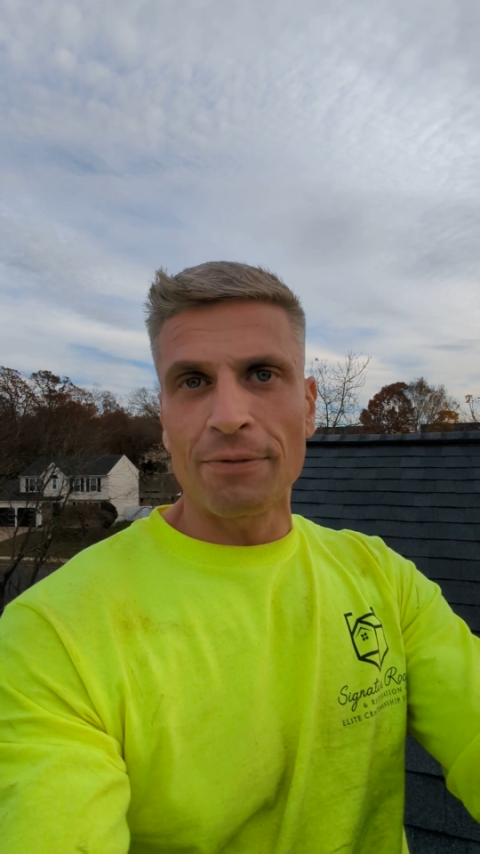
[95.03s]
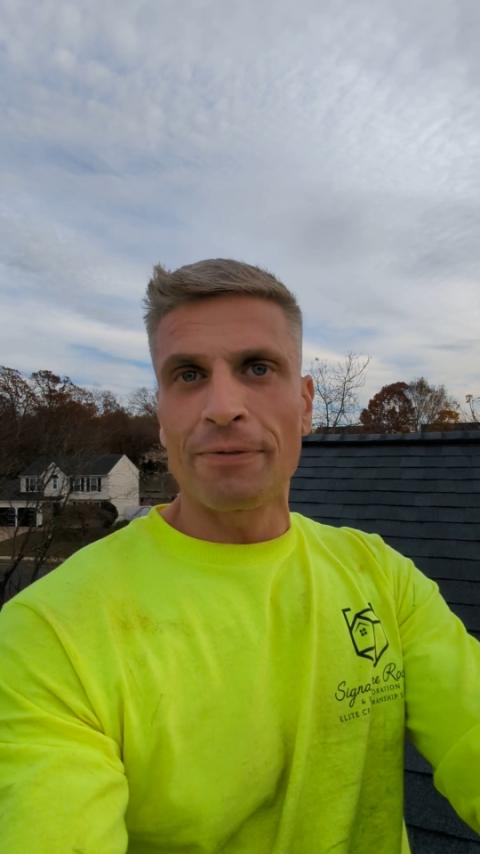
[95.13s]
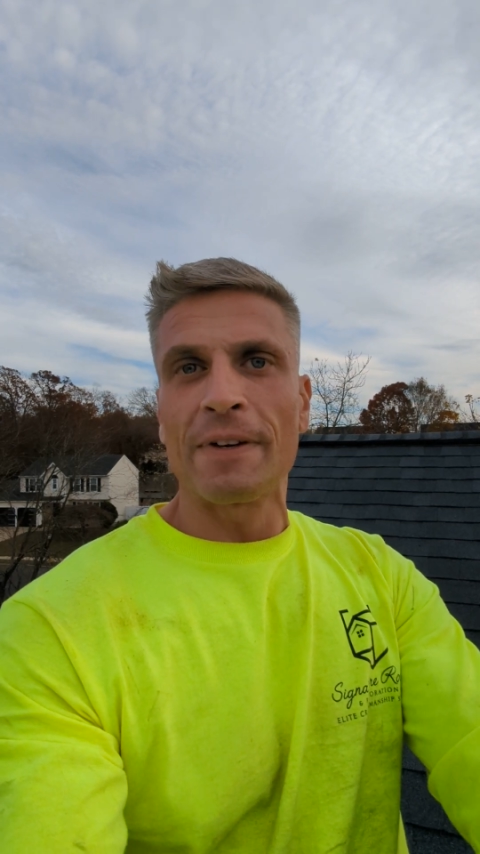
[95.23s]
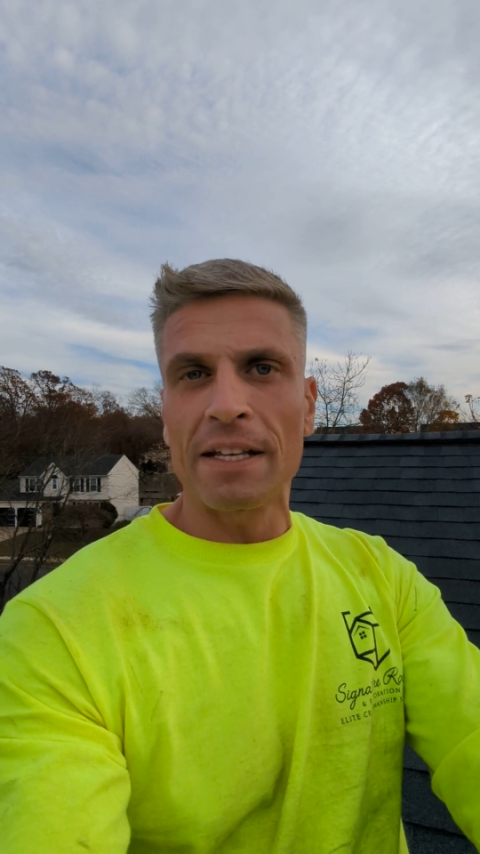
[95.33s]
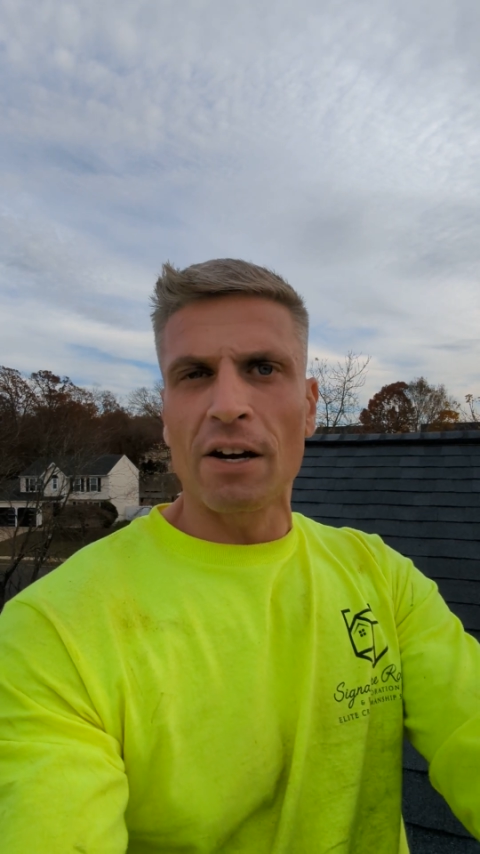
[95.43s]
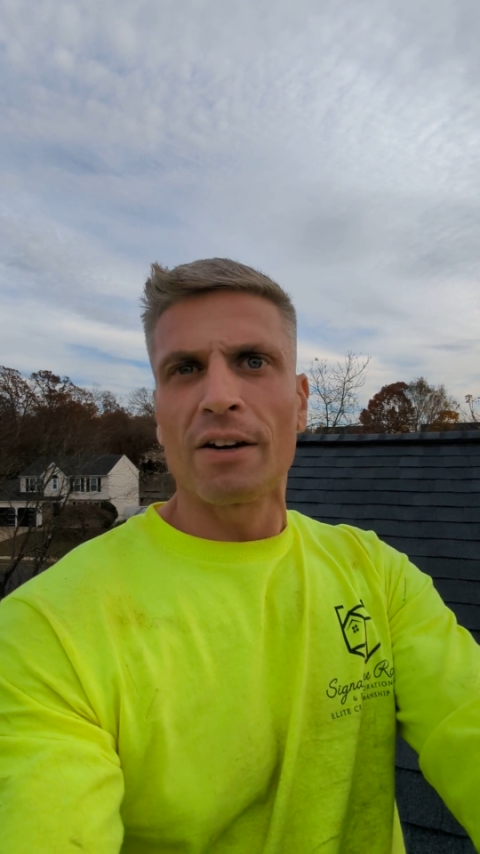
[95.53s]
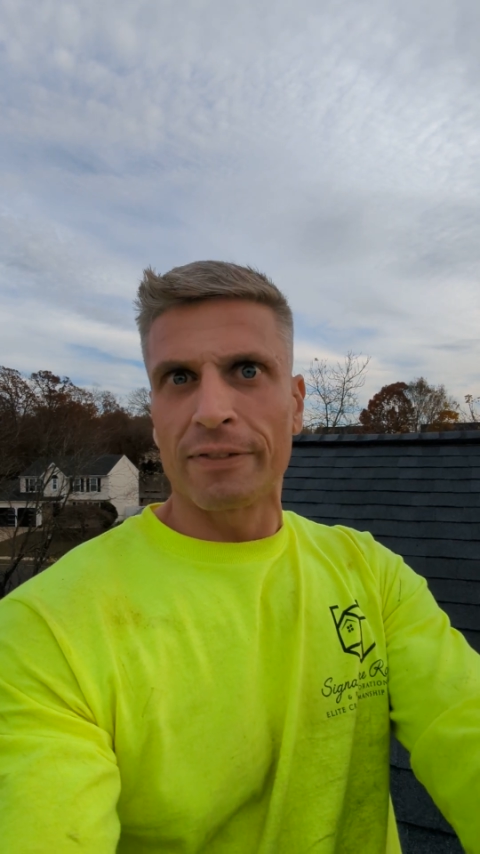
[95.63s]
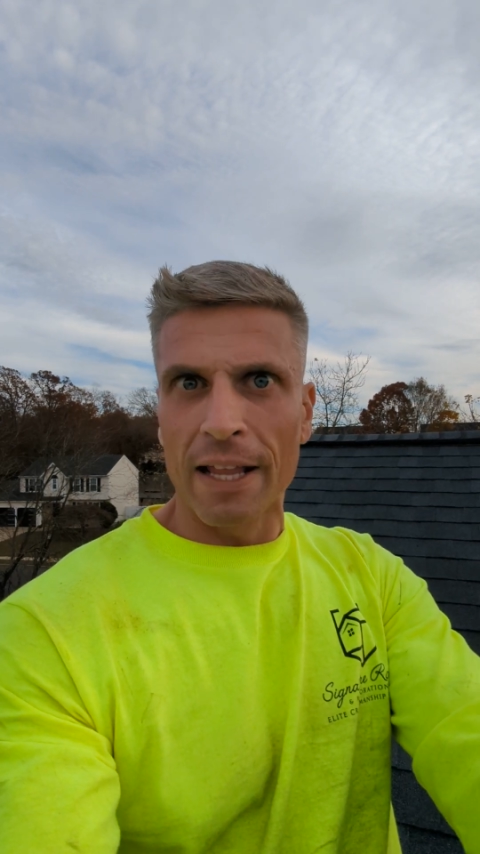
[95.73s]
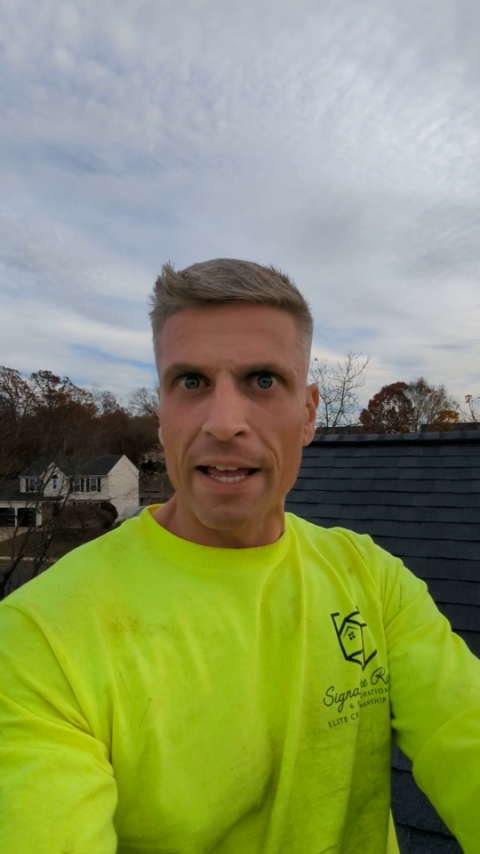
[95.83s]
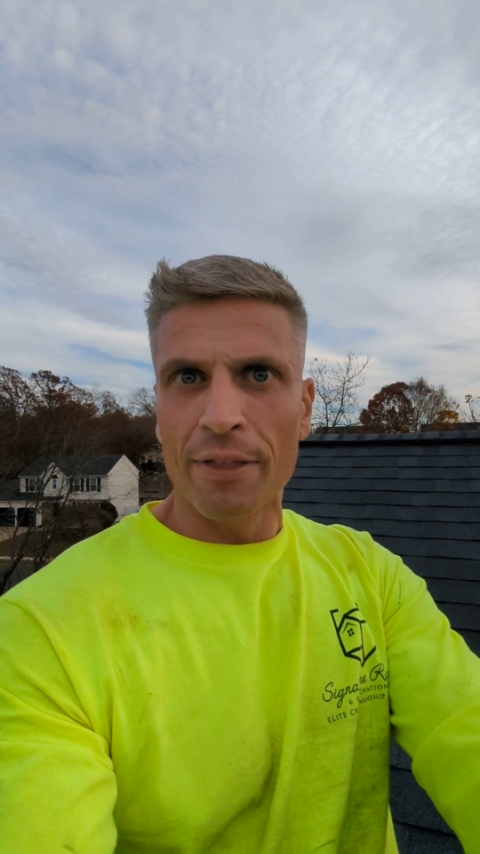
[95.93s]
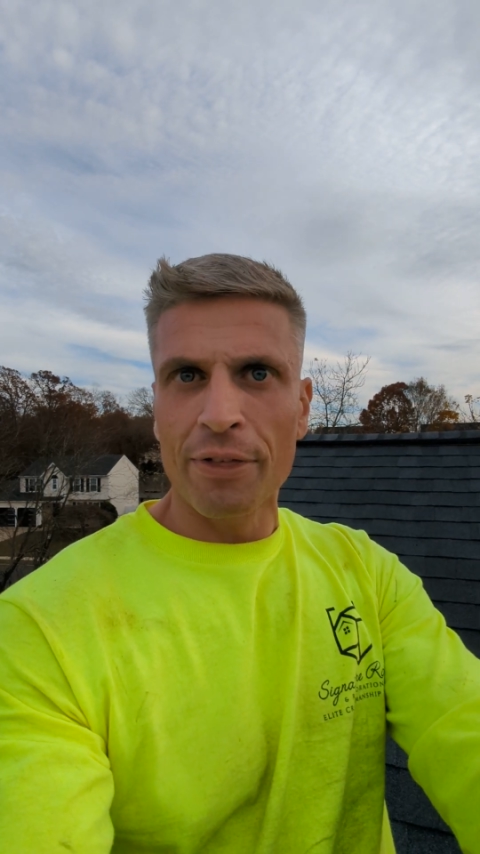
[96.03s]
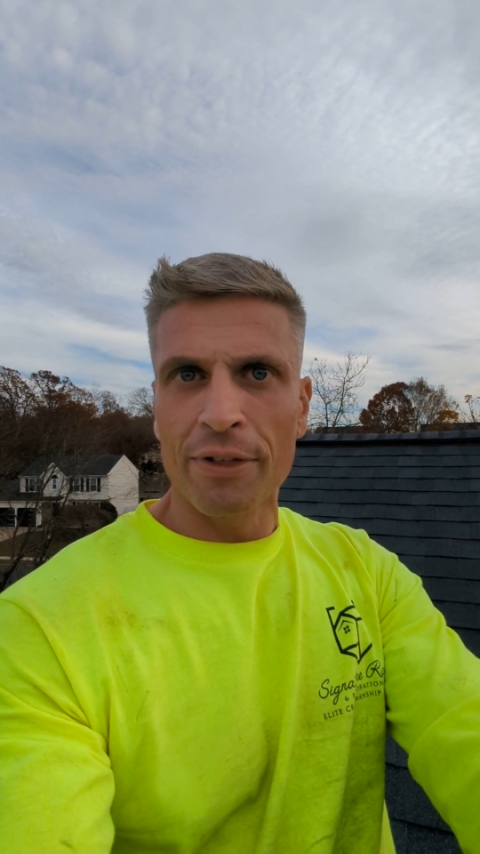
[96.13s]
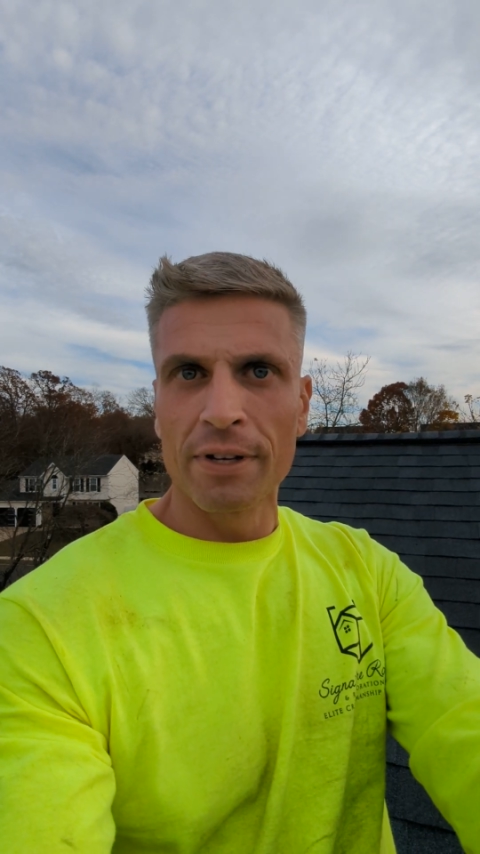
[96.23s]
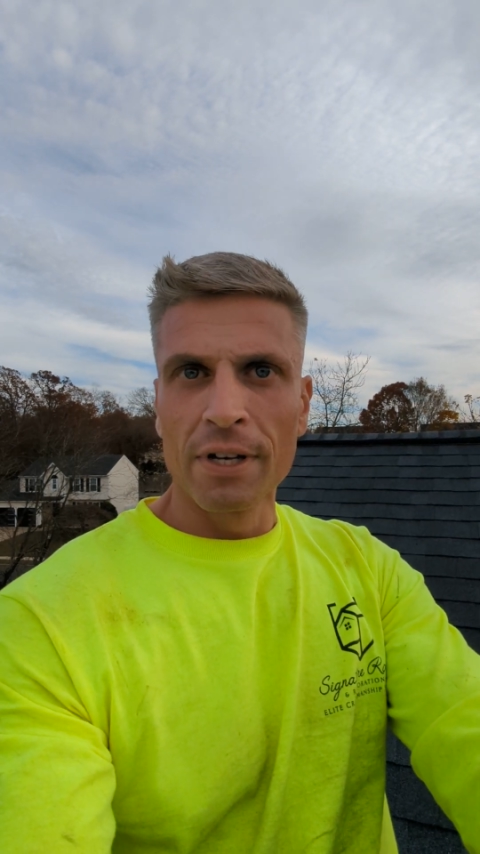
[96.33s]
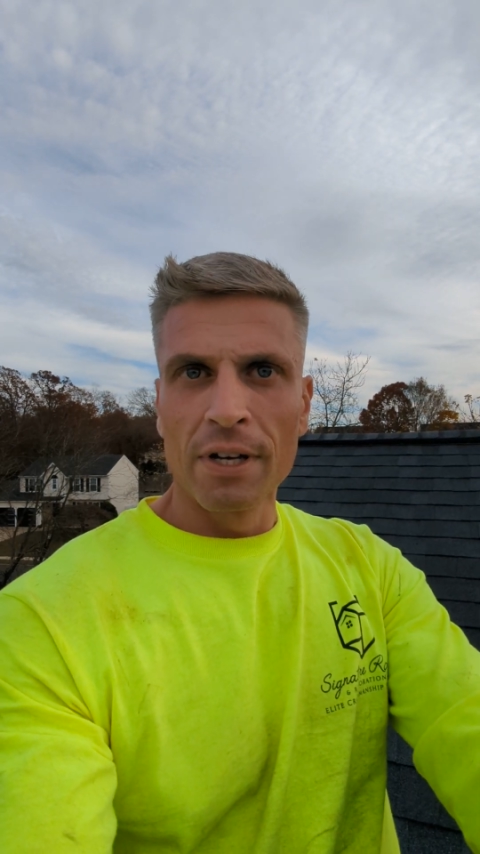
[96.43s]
feet of length